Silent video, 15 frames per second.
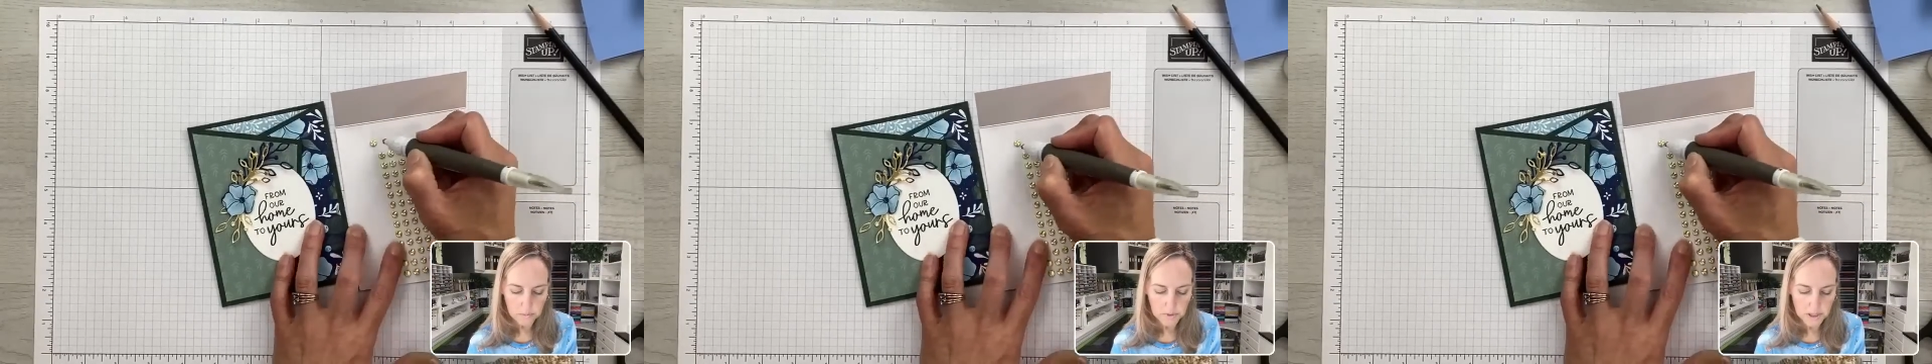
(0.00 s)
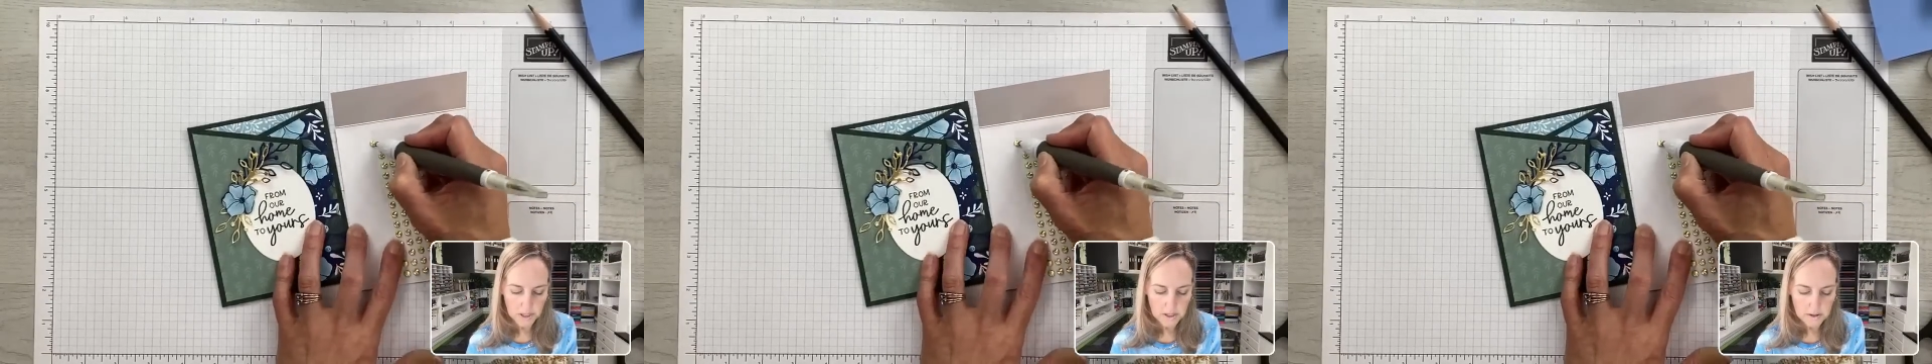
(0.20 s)

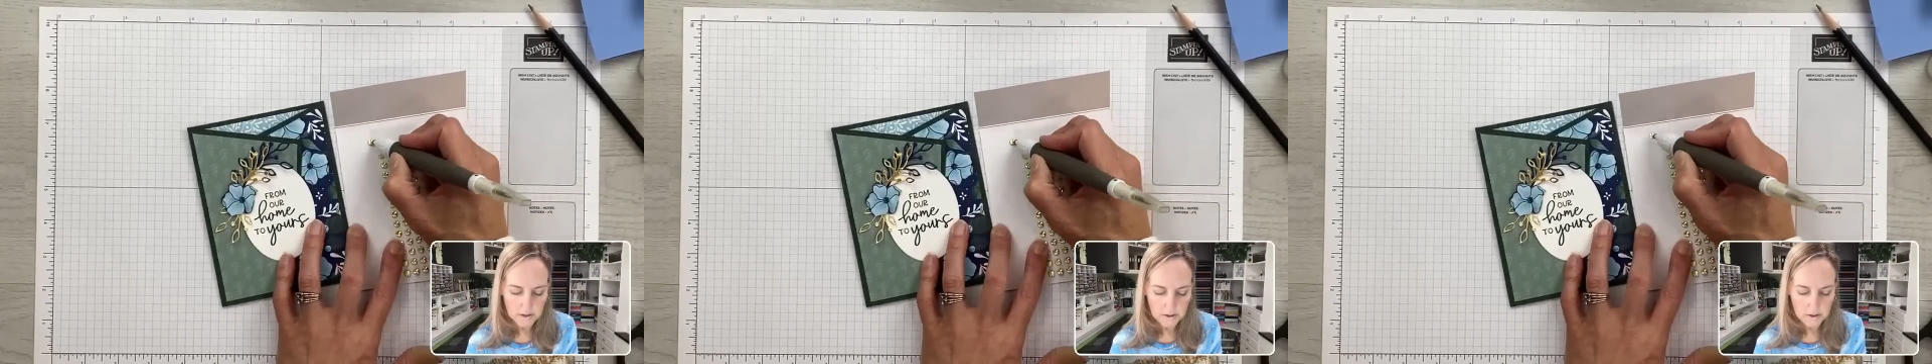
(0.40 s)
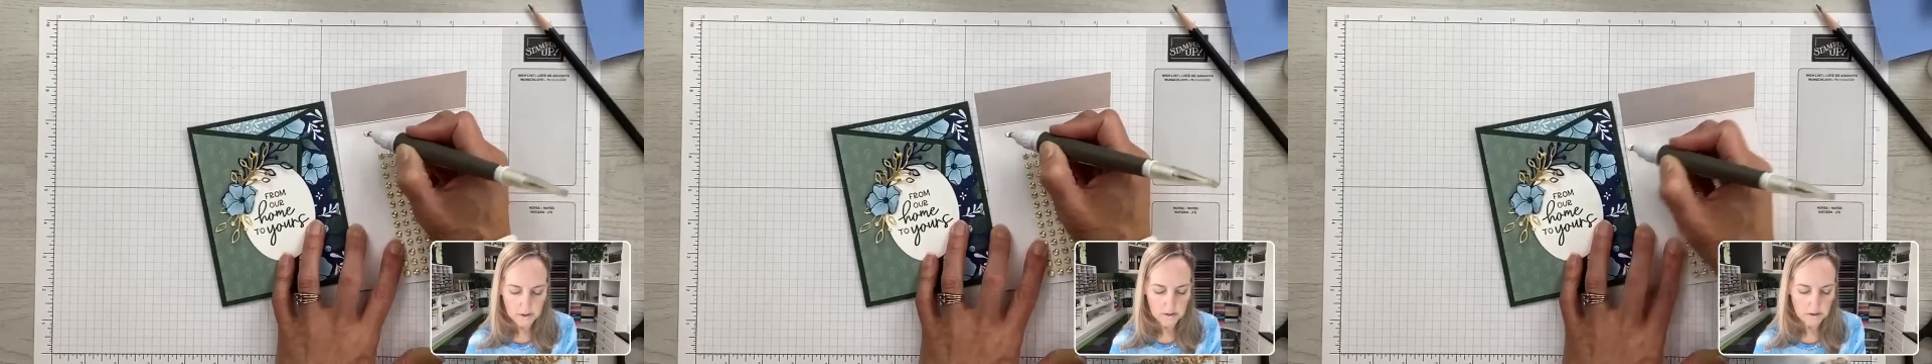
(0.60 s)

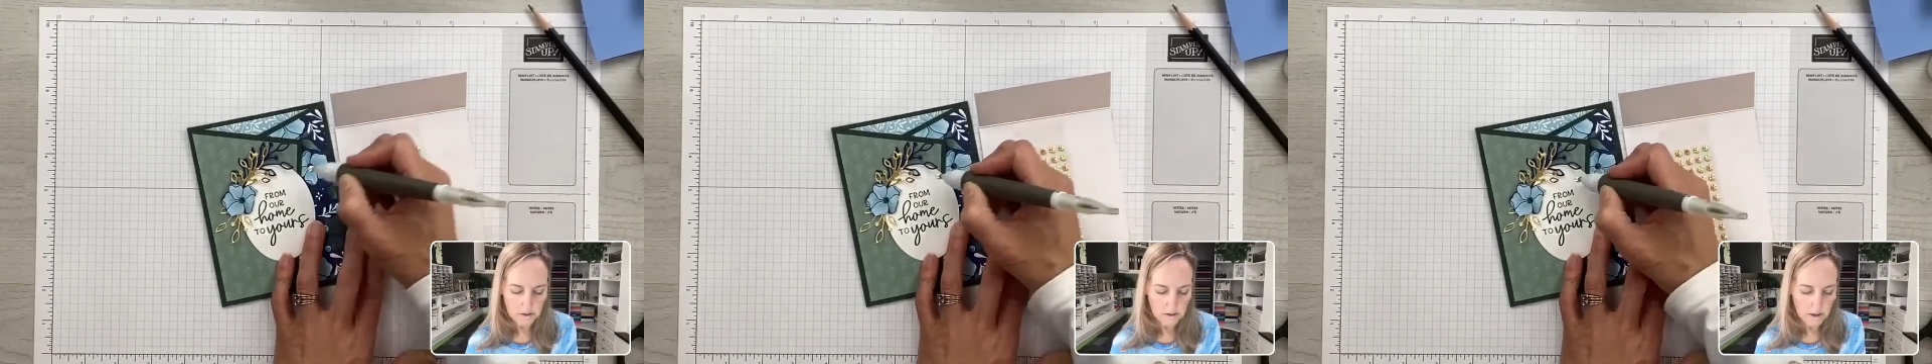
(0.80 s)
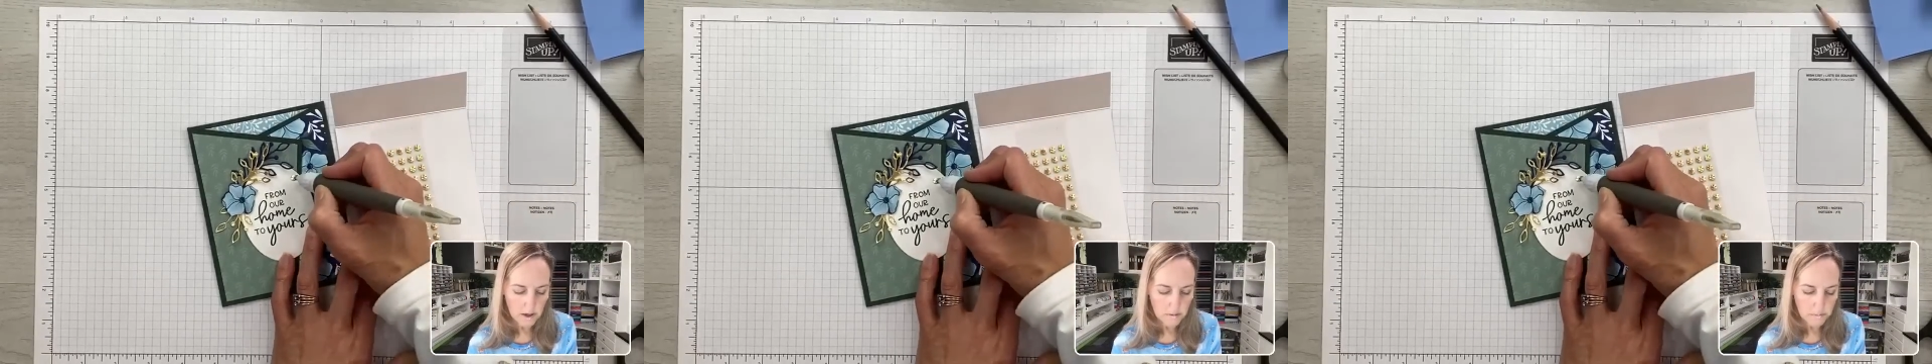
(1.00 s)
piece
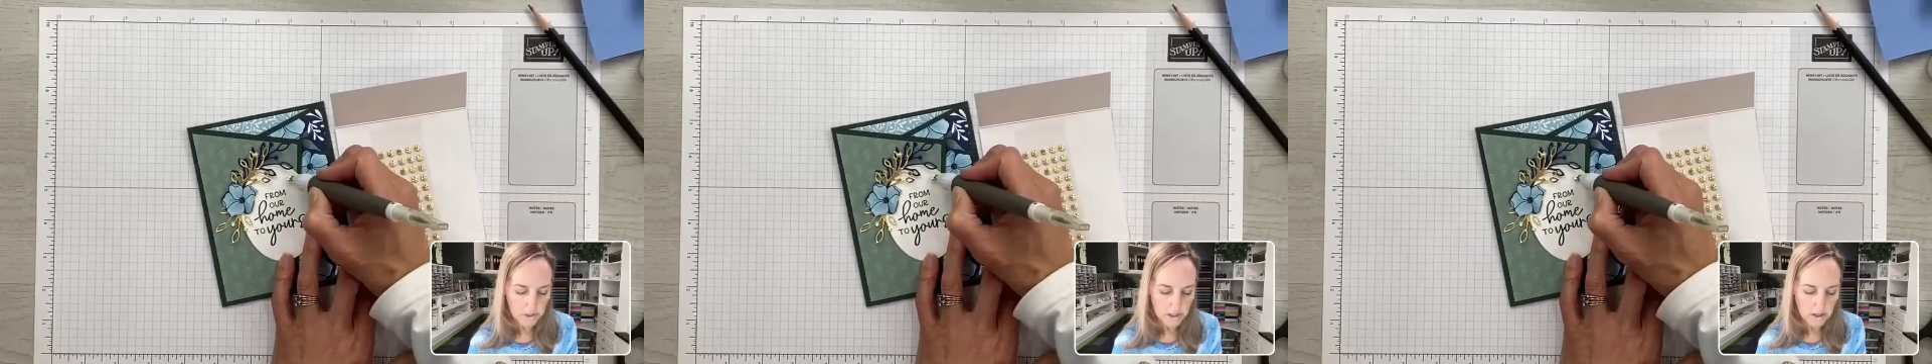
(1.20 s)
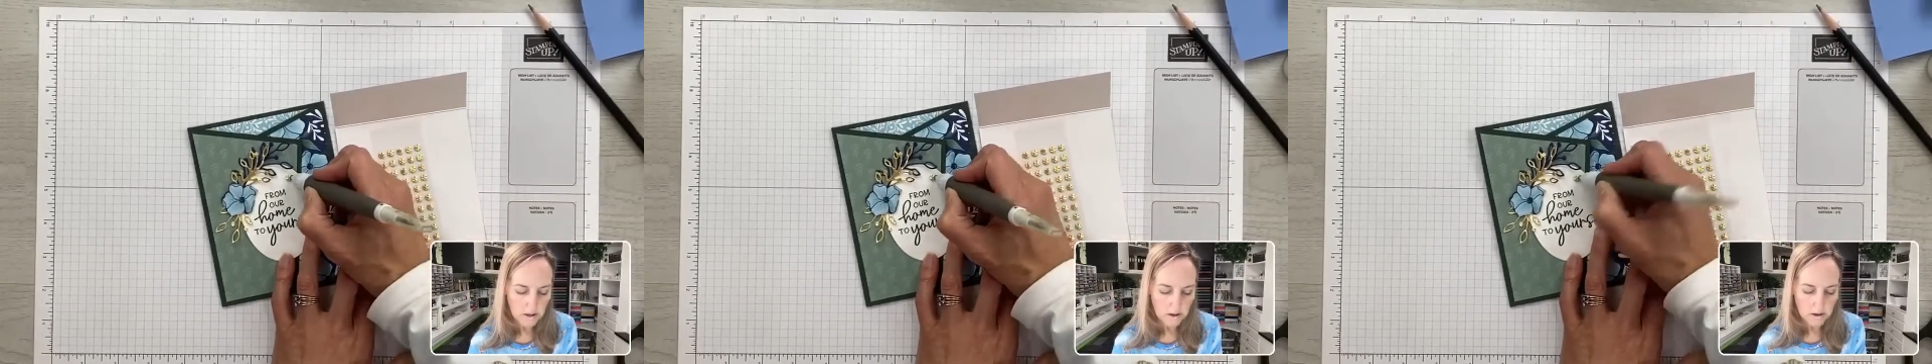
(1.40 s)
up
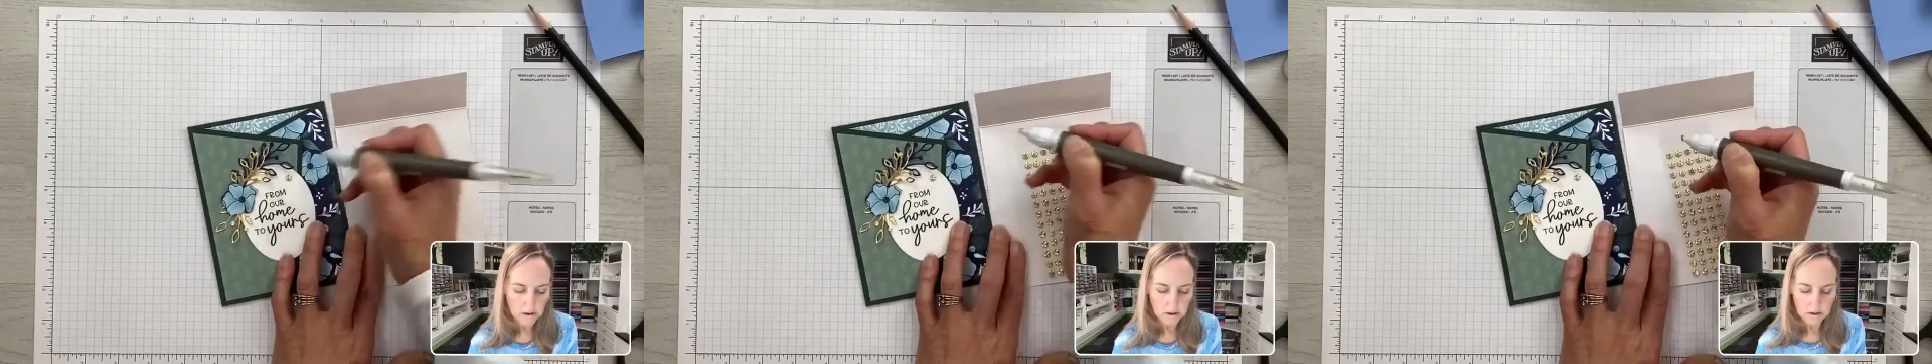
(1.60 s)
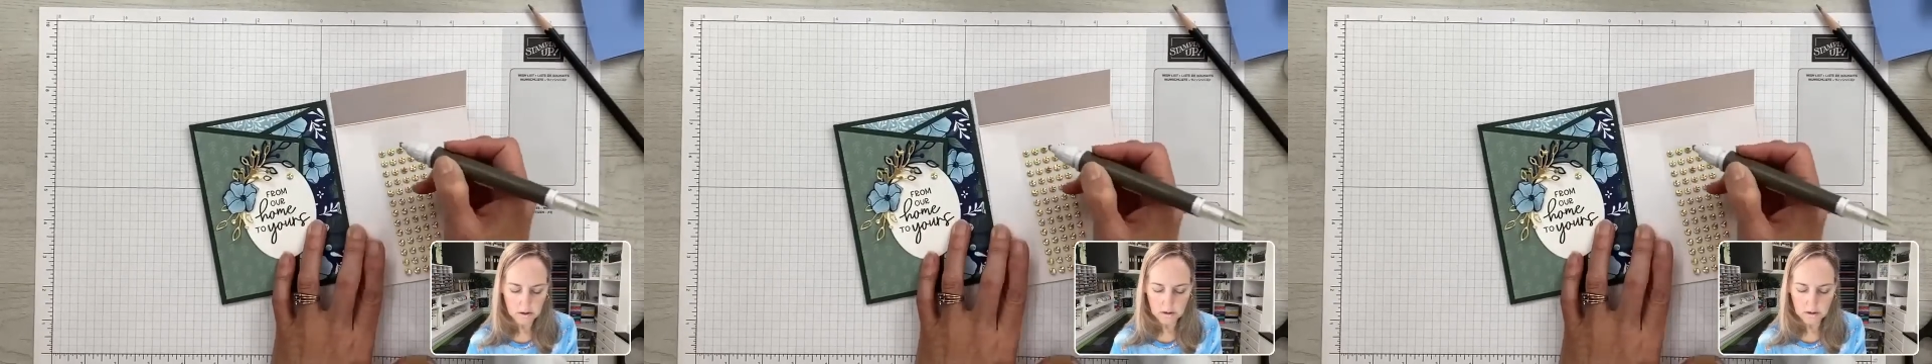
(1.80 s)
here.